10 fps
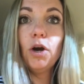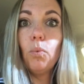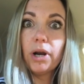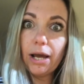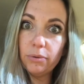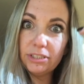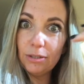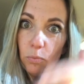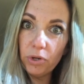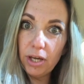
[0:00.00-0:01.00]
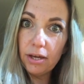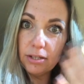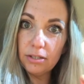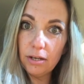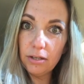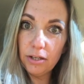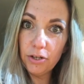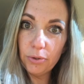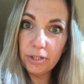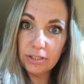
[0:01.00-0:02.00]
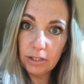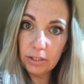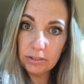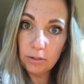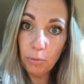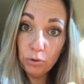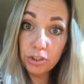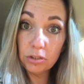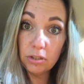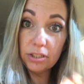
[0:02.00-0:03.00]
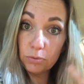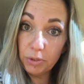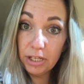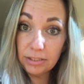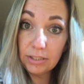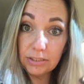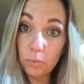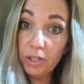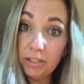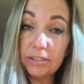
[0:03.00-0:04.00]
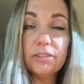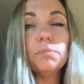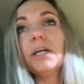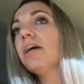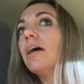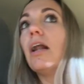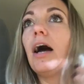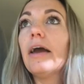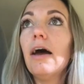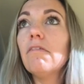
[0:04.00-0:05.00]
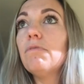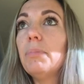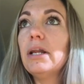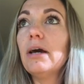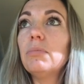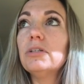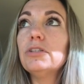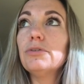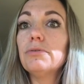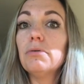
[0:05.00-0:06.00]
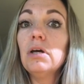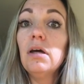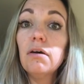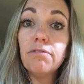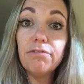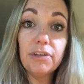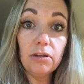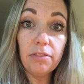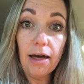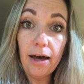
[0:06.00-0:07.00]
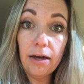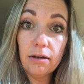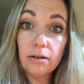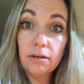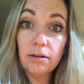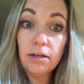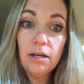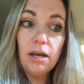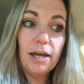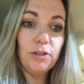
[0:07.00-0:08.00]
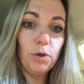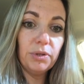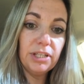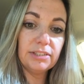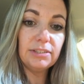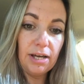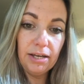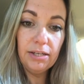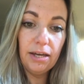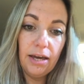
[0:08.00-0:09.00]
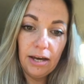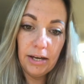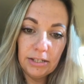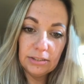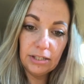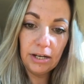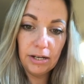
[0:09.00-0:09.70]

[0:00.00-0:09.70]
what I would deem weak, and you know, is emotional, is a weakness to me, and I have been able to feel that and know what that's like, and